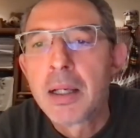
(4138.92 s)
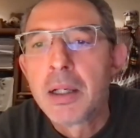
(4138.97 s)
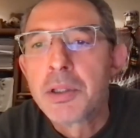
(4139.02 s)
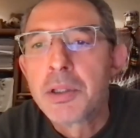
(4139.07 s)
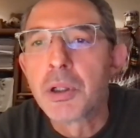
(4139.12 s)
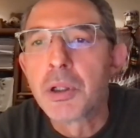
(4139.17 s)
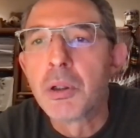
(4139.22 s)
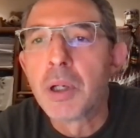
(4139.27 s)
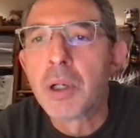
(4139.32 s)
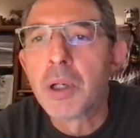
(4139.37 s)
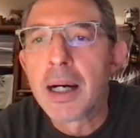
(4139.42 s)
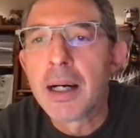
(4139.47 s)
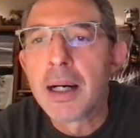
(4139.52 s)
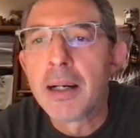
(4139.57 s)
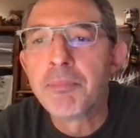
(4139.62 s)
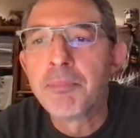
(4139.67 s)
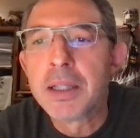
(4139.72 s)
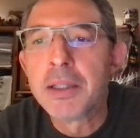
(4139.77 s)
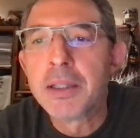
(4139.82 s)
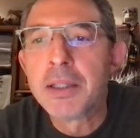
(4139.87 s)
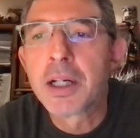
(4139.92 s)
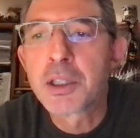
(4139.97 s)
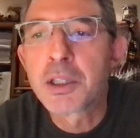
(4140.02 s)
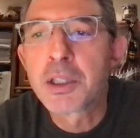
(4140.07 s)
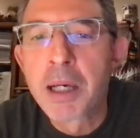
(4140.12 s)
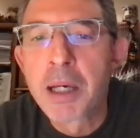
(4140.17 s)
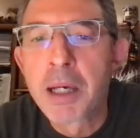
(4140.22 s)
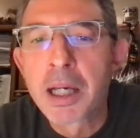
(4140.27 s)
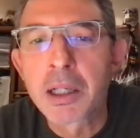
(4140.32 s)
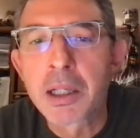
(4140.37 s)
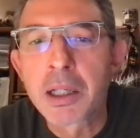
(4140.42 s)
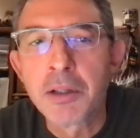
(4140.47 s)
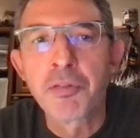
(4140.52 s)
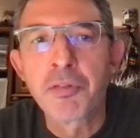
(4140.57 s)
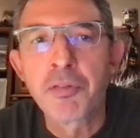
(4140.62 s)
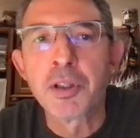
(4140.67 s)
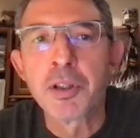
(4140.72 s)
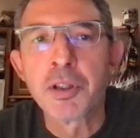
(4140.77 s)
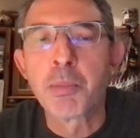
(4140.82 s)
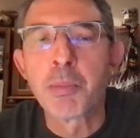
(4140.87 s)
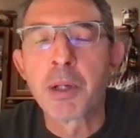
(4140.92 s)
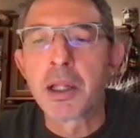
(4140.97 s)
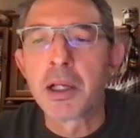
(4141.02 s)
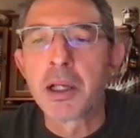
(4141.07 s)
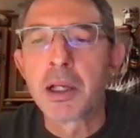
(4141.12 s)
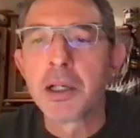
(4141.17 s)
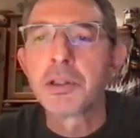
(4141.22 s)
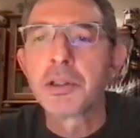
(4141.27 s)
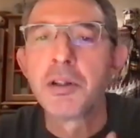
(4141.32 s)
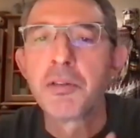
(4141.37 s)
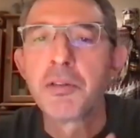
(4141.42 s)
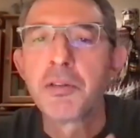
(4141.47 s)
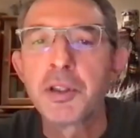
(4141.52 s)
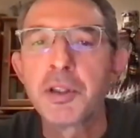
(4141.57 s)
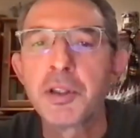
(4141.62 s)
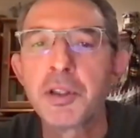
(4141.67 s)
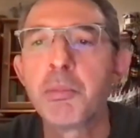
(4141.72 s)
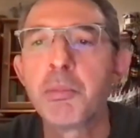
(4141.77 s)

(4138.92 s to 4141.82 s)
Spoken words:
So it does make a difference, but there is a difference